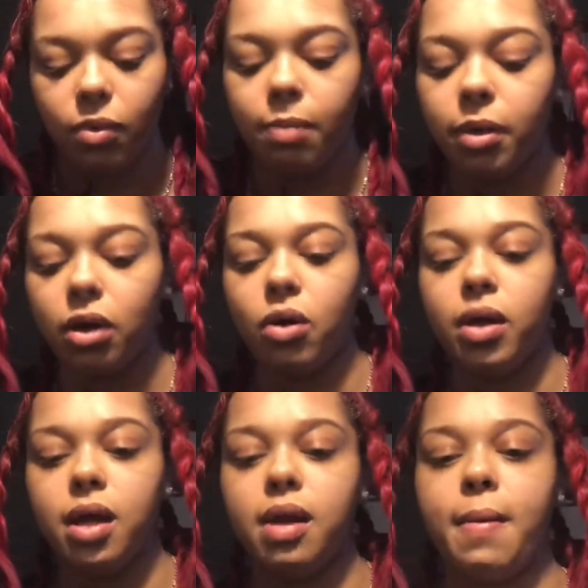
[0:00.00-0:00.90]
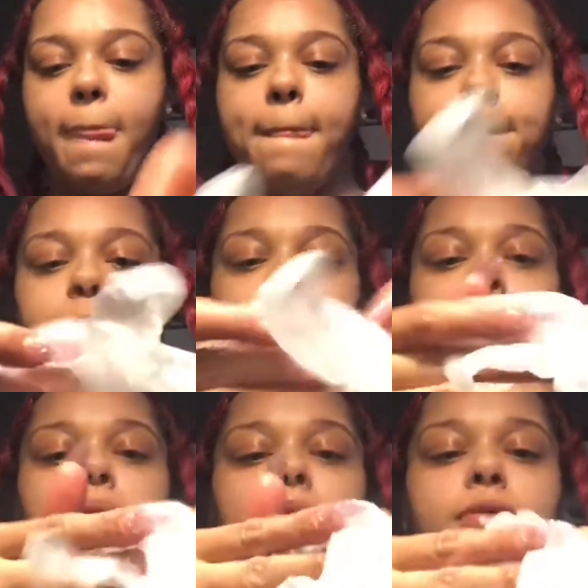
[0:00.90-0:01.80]
I'm gonna go ahead and put
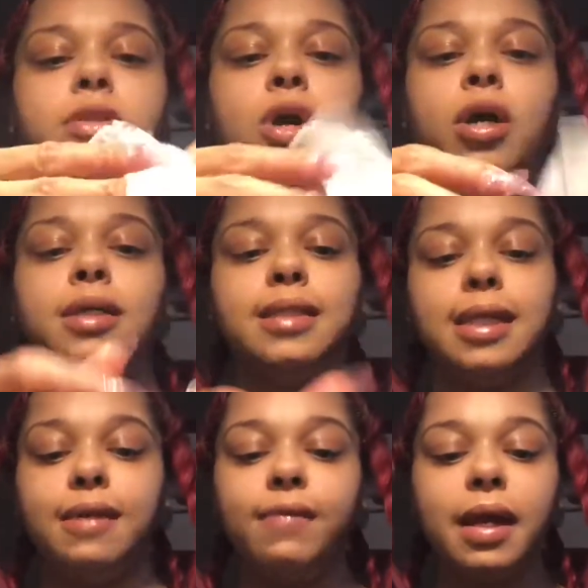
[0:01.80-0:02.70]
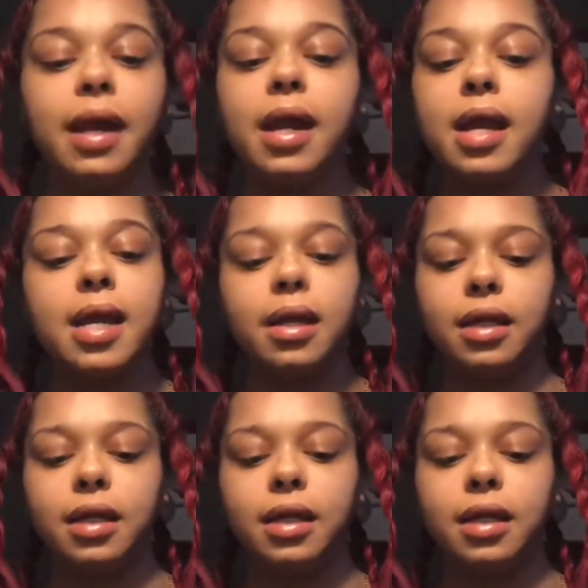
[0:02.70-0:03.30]
my gloves on, because even